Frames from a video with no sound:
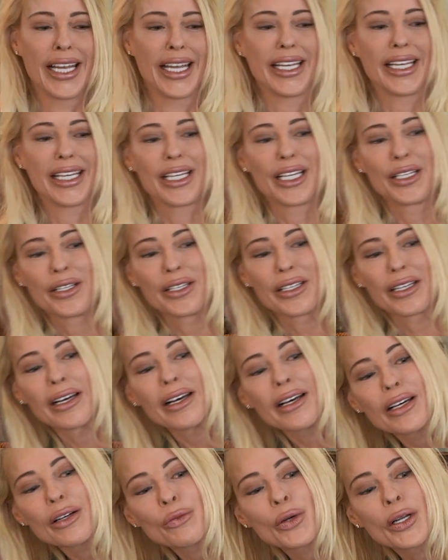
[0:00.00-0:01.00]
and
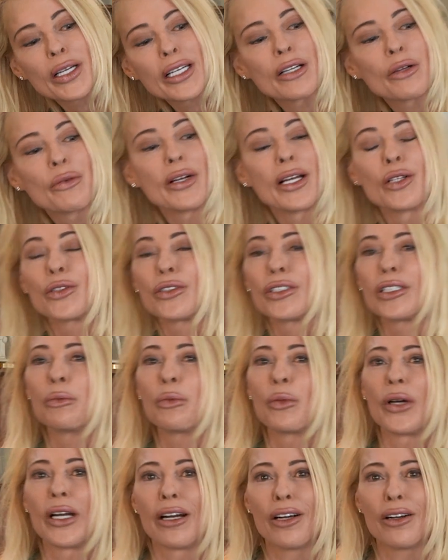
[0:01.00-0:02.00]
running around
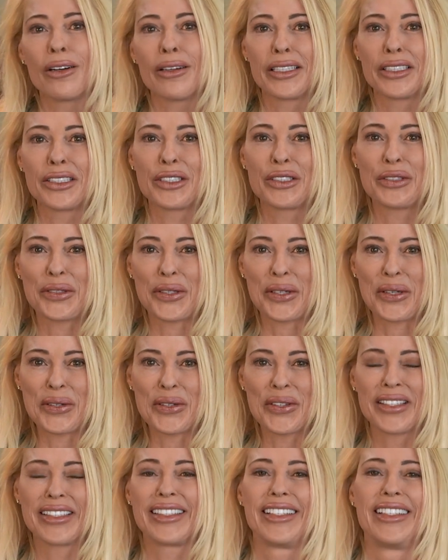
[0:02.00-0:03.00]
somewhere is
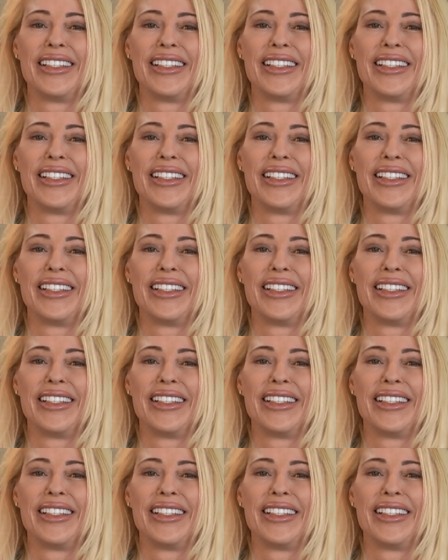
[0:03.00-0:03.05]
Strogue.